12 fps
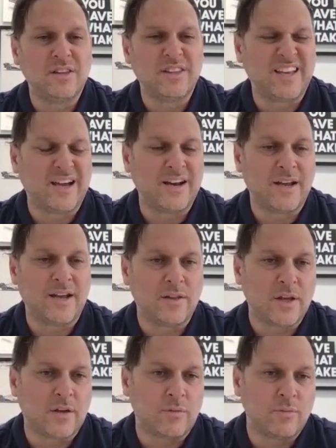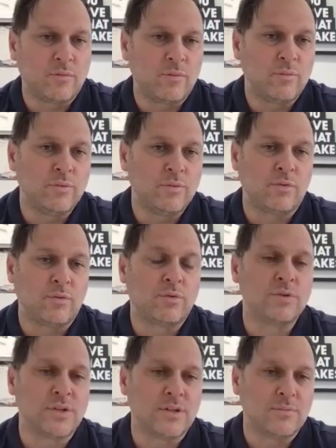they had
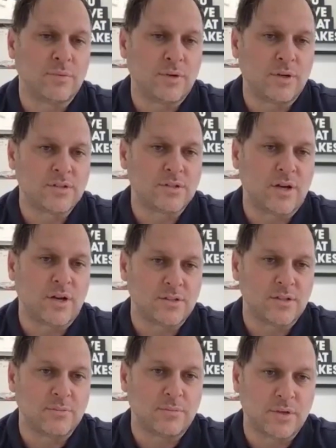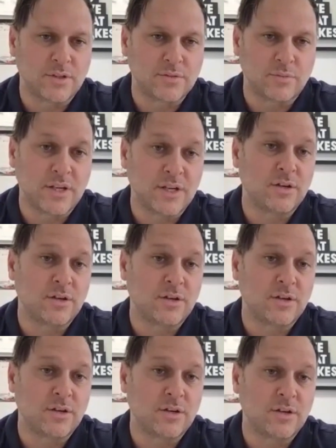rules on the books, laws on the books where
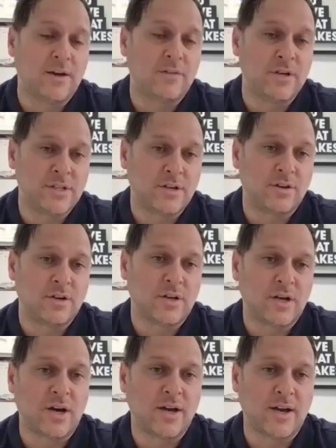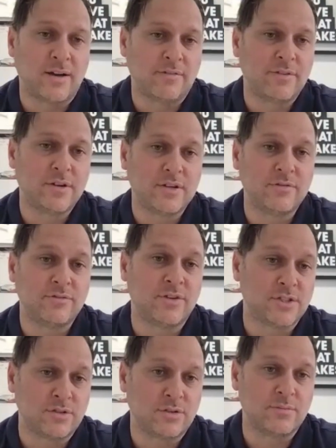retail could not have
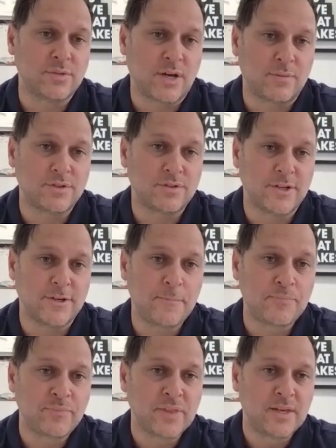vision or optometry.